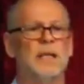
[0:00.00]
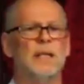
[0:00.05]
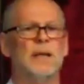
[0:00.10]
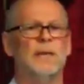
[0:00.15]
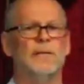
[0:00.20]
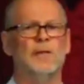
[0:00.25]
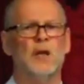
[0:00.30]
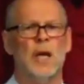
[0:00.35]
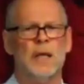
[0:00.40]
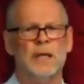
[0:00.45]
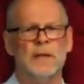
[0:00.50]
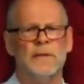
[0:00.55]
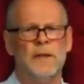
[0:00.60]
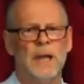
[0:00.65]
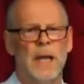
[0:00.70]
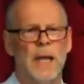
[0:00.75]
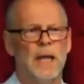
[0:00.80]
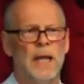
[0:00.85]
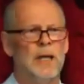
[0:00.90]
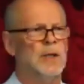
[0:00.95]

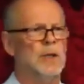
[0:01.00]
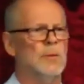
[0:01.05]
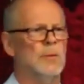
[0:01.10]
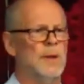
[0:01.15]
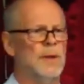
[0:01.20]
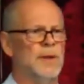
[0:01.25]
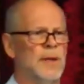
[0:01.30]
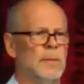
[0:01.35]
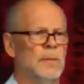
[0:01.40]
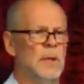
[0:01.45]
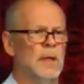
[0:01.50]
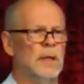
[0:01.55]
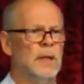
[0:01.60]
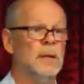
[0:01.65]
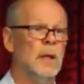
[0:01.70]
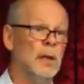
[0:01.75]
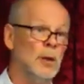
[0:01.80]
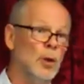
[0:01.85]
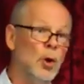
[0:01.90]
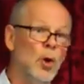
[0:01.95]
justification within me. The
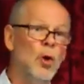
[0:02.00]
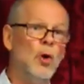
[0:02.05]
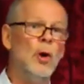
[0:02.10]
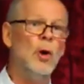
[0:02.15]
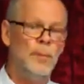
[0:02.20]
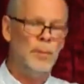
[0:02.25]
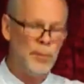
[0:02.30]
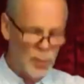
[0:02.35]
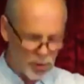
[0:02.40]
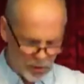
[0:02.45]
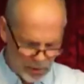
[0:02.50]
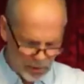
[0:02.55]
law proves